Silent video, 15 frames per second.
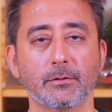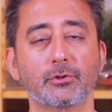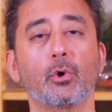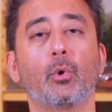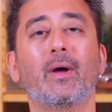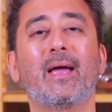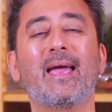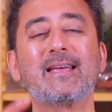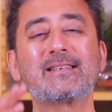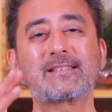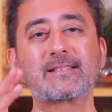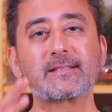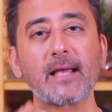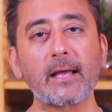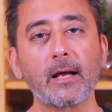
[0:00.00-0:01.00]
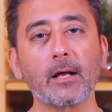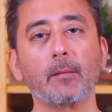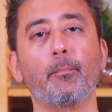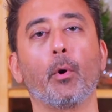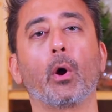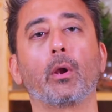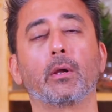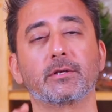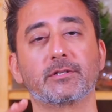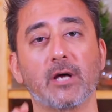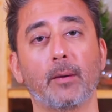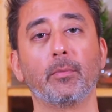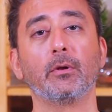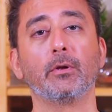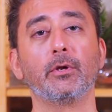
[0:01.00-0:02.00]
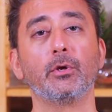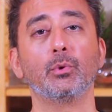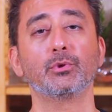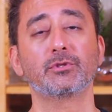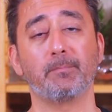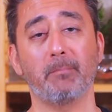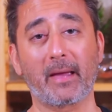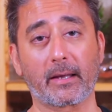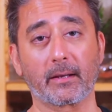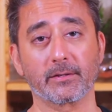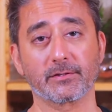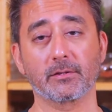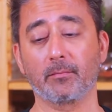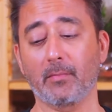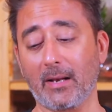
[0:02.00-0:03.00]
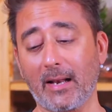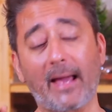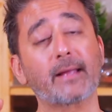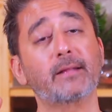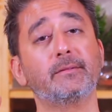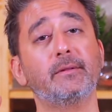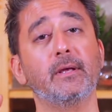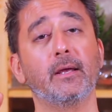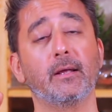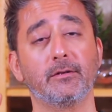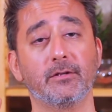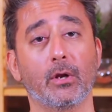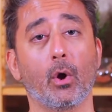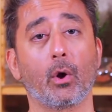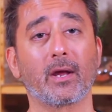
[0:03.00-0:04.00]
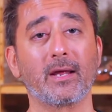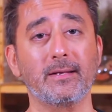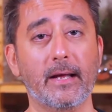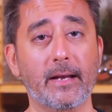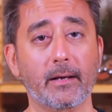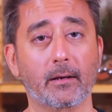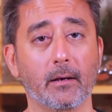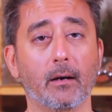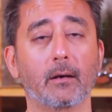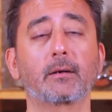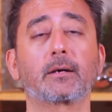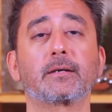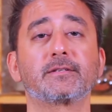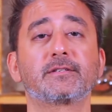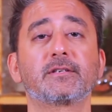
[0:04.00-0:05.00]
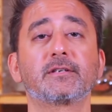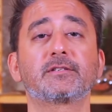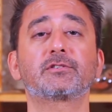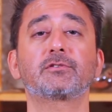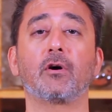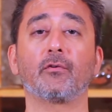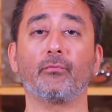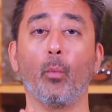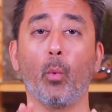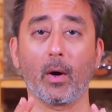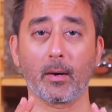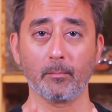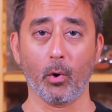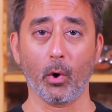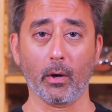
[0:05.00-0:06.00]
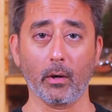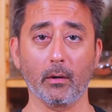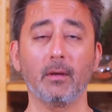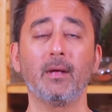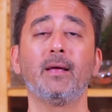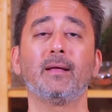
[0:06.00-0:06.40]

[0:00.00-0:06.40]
So a single boiler double use mechanism like the DeLonghi Dedica consists of one boiler